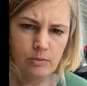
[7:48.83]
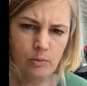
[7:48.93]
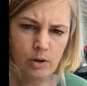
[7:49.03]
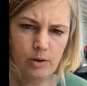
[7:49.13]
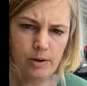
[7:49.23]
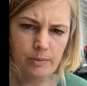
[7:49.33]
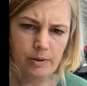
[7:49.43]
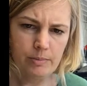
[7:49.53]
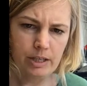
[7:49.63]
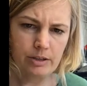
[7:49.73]
What do I
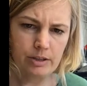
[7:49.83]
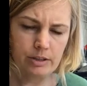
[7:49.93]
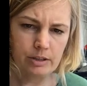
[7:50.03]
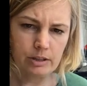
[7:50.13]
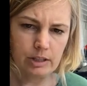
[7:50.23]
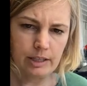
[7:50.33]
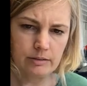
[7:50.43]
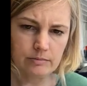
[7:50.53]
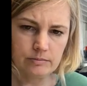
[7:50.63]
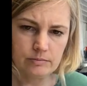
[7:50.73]
want my critter to look like?
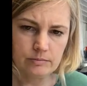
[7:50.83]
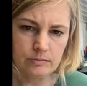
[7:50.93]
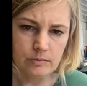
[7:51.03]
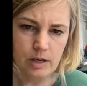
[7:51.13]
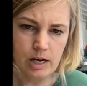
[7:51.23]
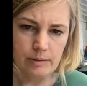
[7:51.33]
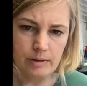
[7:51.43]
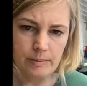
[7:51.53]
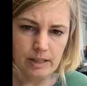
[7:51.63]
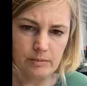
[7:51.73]
I'm
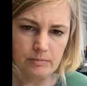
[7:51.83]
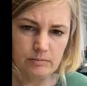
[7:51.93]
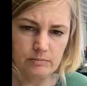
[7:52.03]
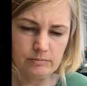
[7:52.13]
gonna make him,